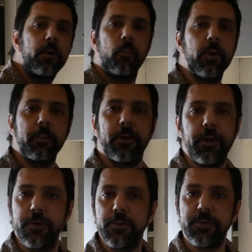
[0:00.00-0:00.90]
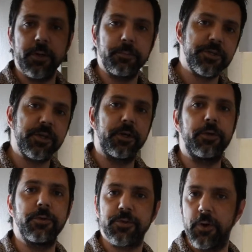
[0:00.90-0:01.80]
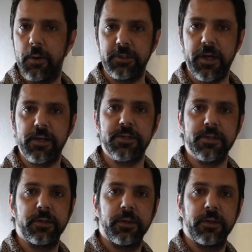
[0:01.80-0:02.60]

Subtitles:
what I'm going to do is I'm just going to do scrambled eggs.